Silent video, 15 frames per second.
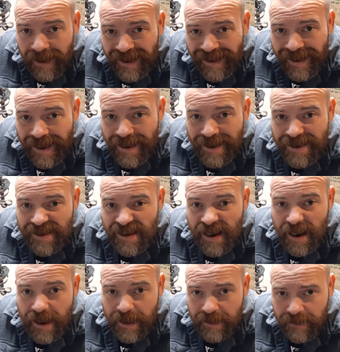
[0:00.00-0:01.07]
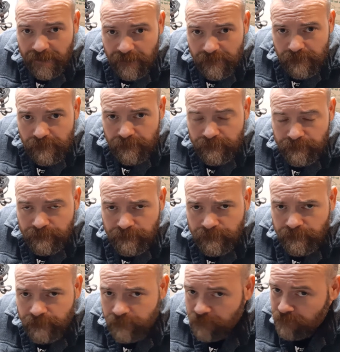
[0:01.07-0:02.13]
That is it.
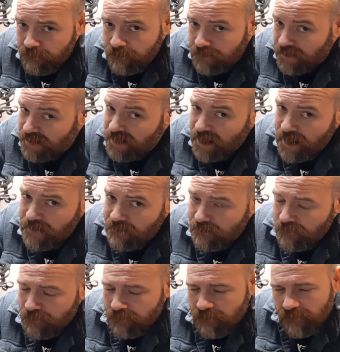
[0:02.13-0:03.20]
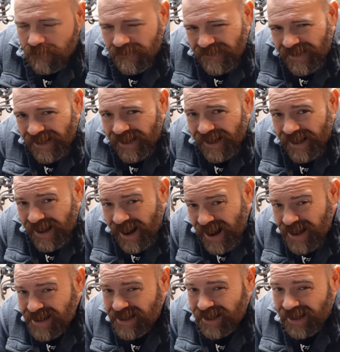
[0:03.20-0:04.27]
That's it. And it
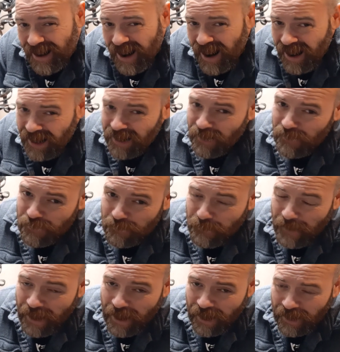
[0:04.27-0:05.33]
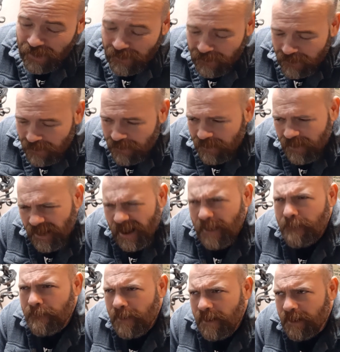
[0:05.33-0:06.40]
actually kind of goes back,
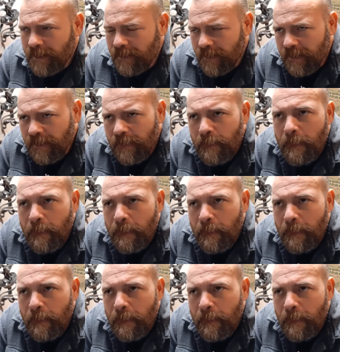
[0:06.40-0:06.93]
ironically,